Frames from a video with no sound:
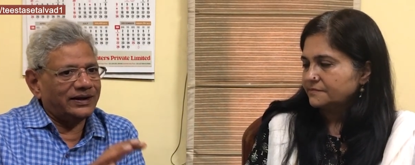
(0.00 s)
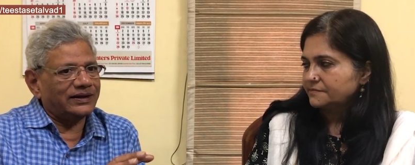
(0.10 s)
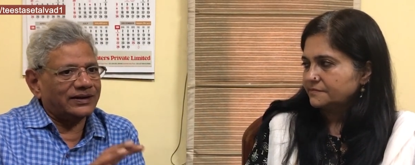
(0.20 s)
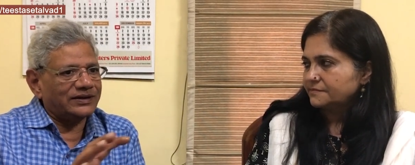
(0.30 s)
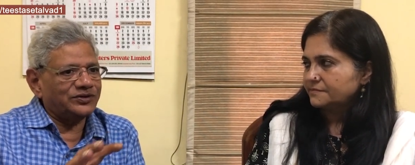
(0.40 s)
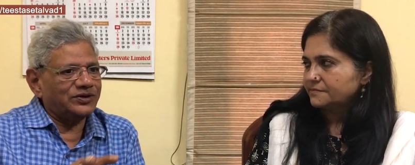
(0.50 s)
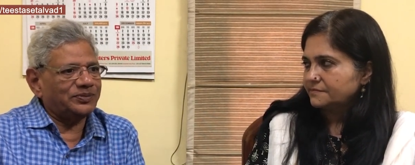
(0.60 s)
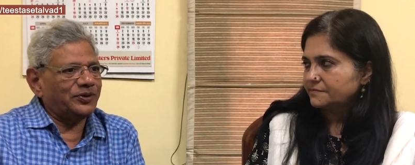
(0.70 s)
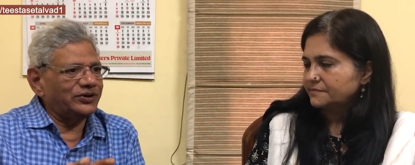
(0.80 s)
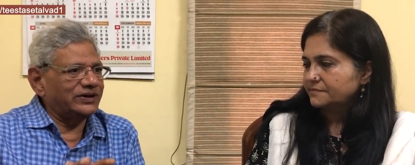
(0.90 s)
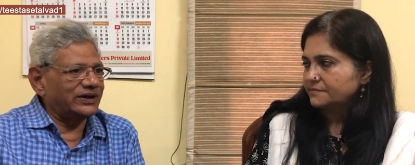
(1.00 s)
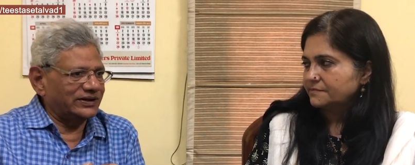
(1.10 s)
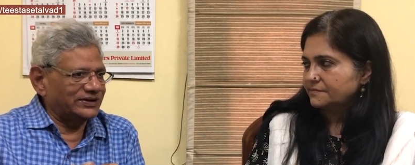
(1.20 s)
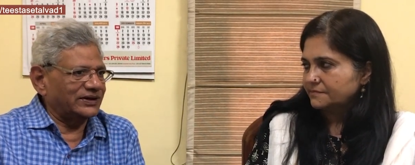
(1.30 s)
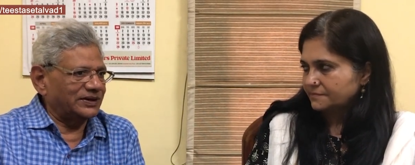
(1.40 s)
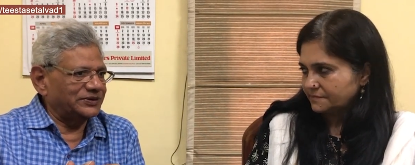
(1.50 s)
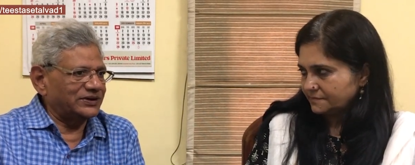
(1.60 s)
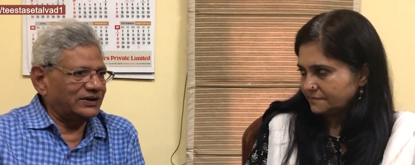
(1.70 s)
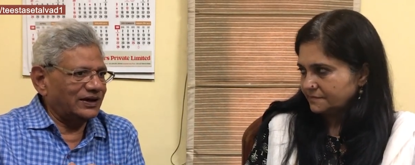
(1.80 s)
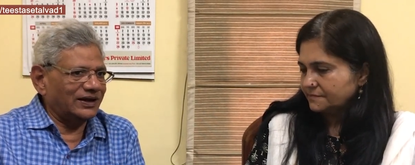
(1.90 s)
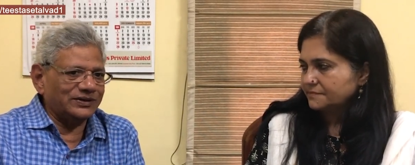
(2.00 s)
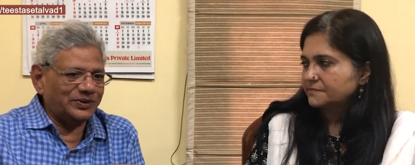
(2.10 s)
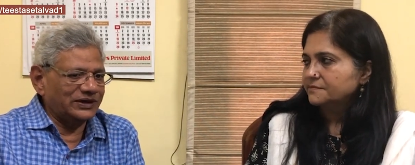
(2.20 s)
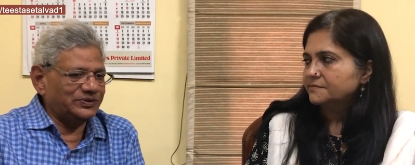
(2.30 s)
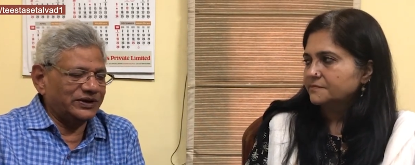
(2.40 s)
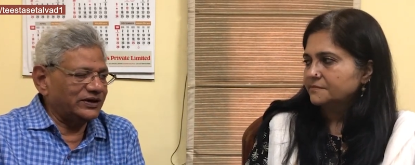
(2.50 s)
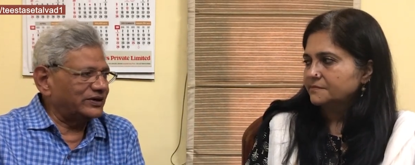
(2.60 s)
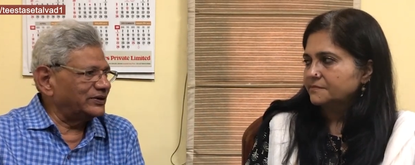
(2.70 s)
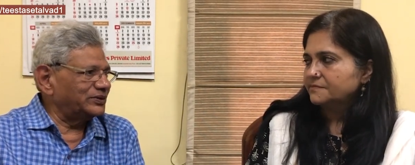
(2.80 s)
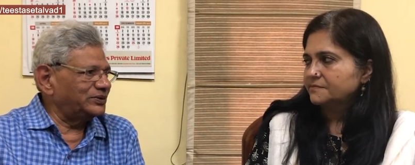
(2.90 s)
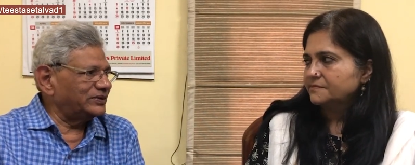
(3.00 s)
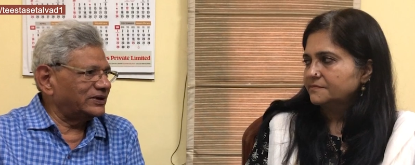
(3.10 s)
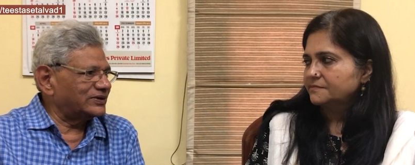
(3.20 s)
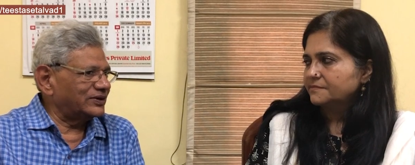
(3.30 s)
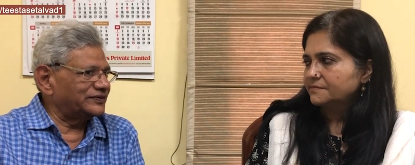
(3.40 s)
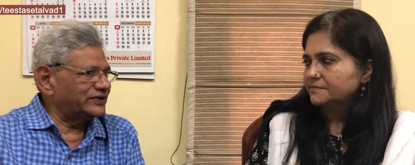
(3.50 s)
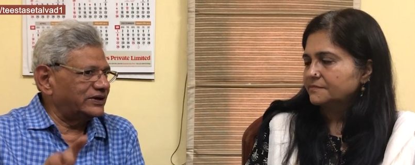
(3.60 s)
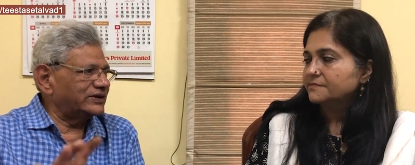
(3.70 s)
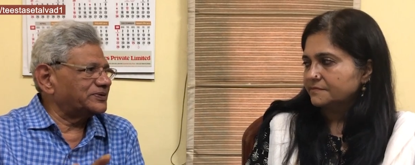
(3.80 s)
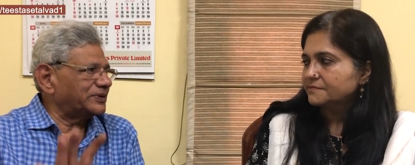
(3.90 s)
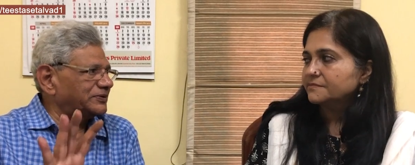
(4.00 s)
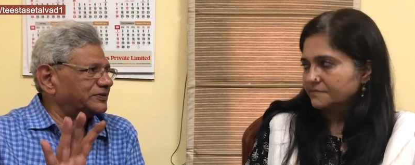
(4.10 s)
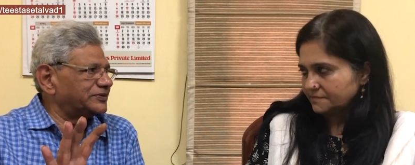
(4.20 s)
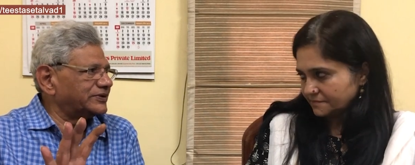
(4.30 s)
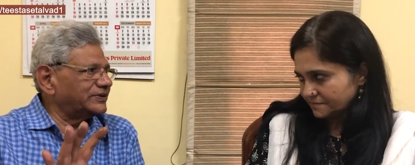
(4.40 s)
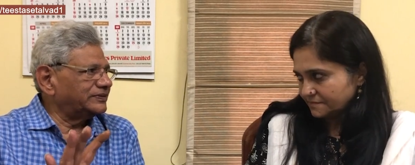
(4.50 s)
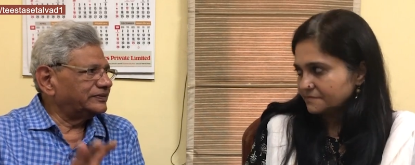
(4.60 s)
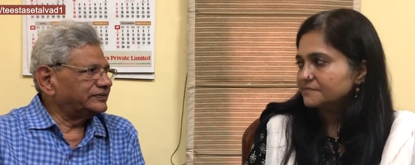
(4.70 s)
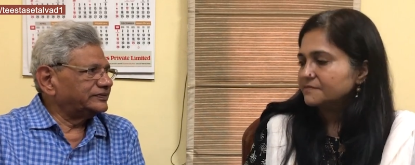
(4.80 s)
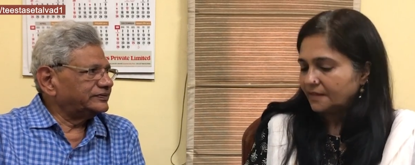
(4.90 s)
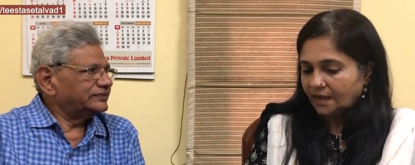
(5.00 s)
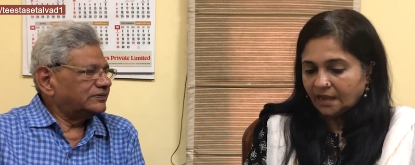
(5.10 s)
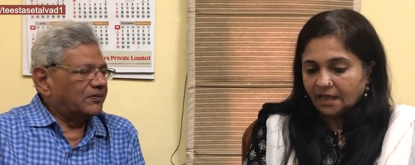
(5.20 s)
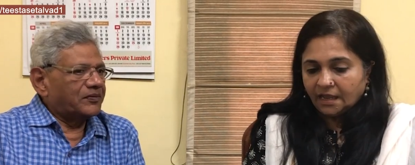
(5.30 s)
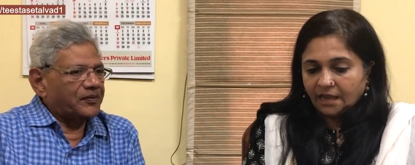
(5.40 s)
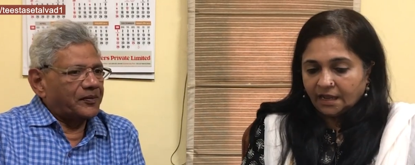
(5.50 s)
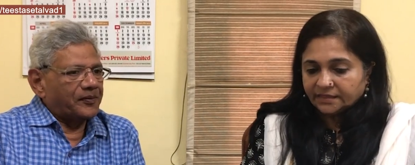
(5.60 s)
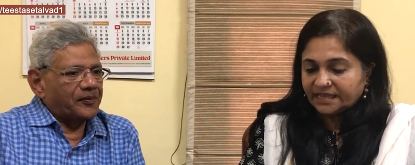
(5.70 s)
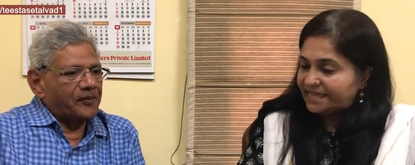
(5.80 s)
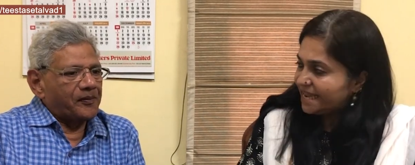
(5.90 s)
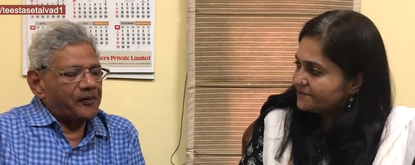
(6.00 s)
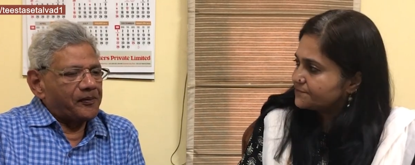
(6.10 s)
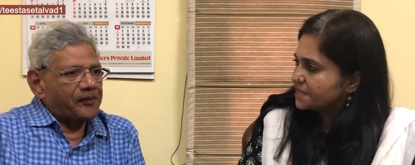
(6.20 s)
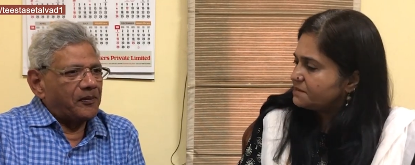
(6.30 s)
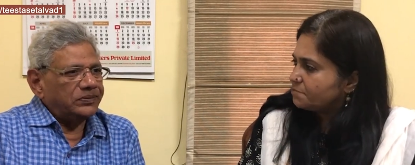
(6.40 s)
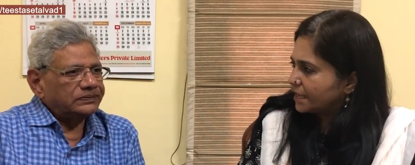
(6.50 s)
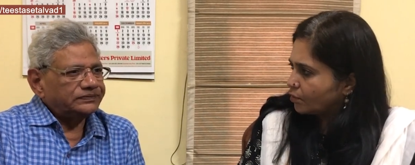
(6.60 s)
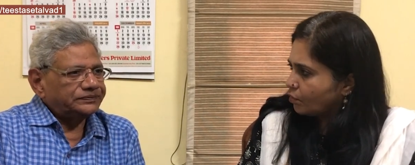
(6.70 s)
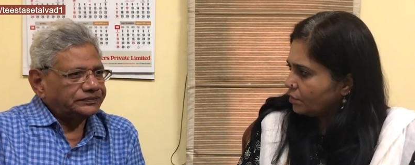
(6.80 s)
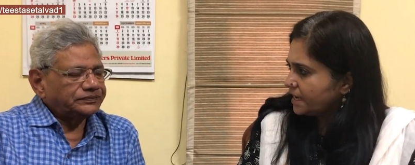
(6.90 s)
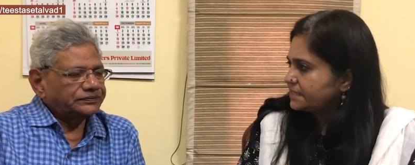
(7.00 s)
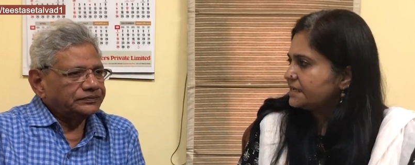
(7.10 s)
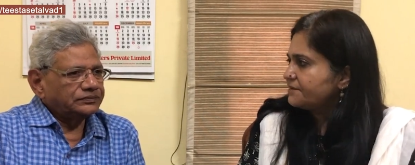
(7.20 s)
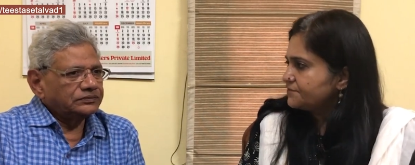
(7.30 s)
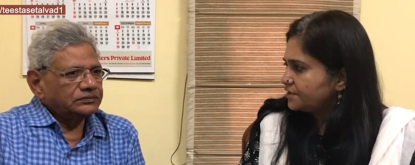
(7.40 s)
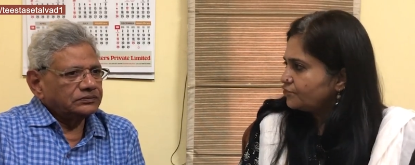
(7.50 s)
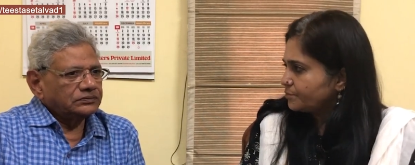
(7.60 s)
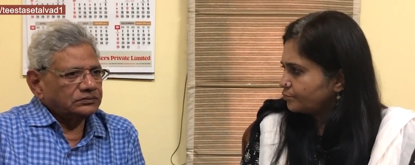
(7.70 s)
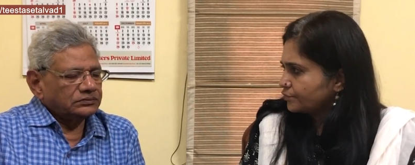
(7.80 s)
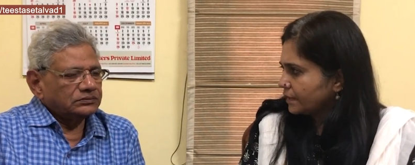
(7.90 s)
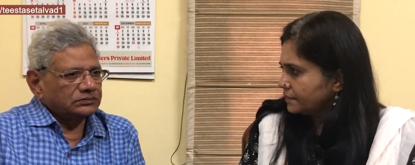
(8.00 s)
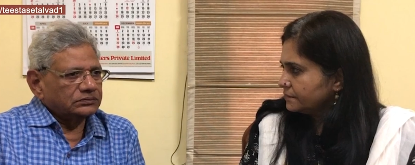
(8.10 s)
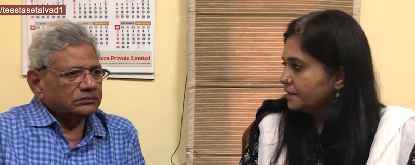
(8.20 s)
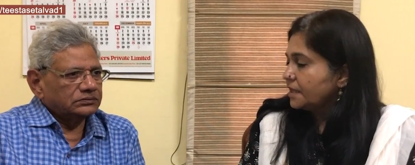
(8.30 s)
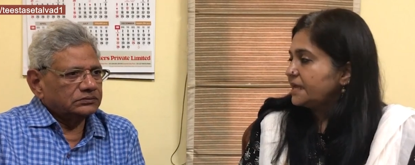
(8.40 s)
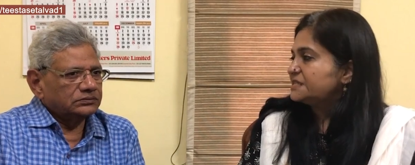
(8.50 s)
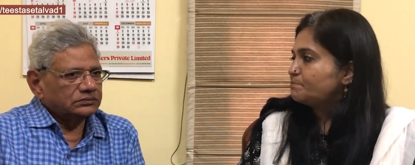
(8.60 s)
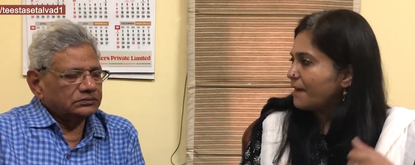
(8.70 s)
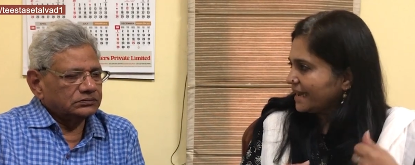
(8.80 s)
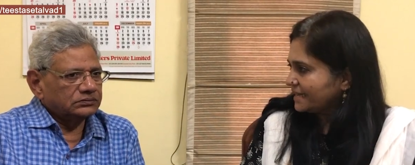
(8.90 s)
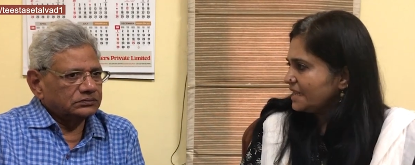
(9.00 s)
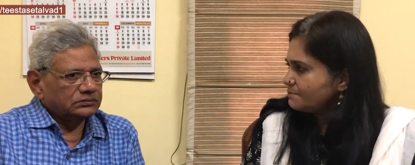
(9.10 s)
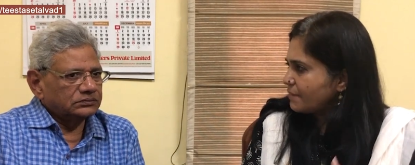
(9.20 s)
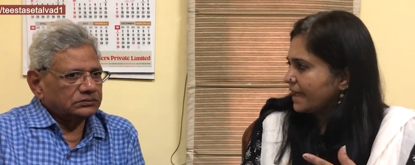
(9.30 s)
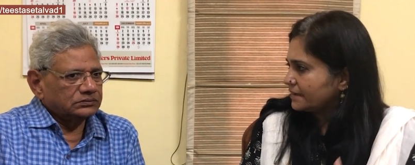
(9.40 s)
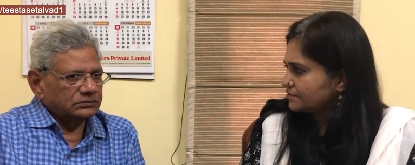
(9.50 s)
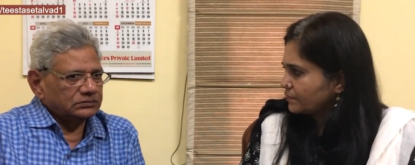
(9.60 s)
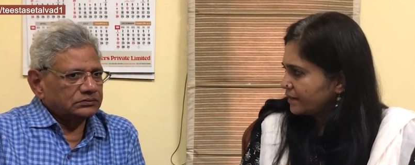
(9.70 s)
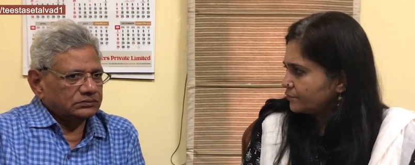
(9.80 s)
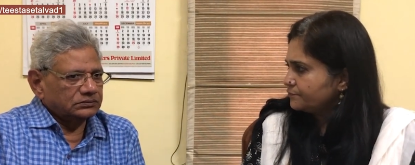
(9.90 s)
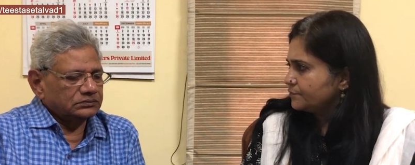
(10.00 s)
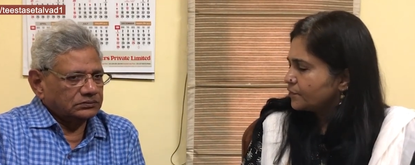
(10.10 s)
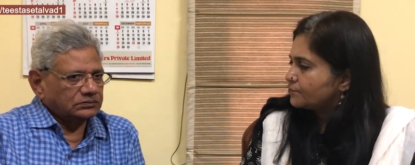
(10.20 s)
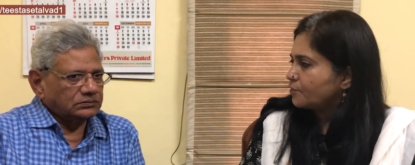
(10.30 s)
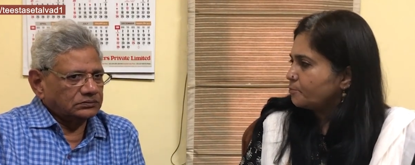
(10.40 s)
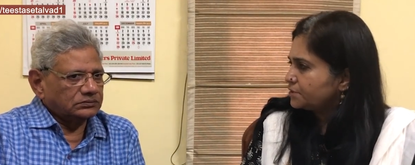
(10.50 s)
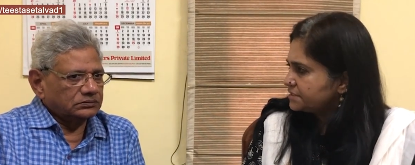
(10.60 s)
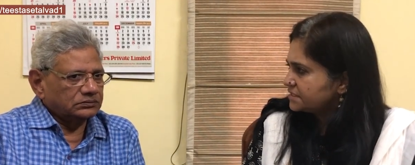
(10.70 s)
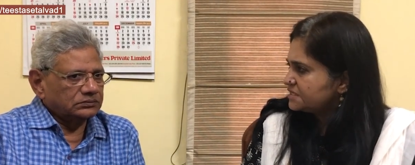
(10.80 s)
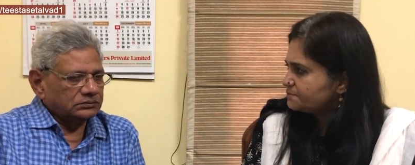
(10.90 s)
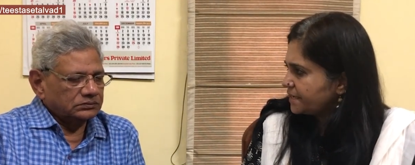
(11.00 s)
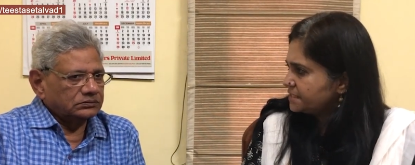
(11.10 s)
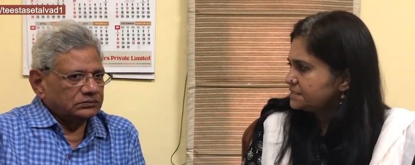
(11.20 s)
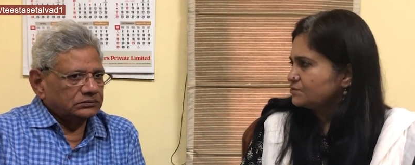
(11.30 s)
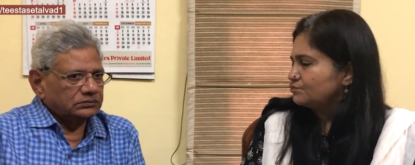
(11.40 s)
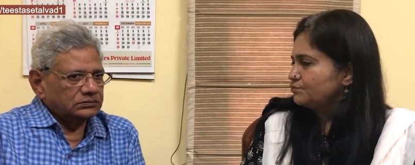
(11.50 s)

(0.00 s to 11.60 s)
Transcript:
Speaker 1: they, that should appoint the election commission. Otherwise, we get into these sort of serious problems.
Speaker 2: The left in Bengal and the left in Tripura is battling back to kind of for political space to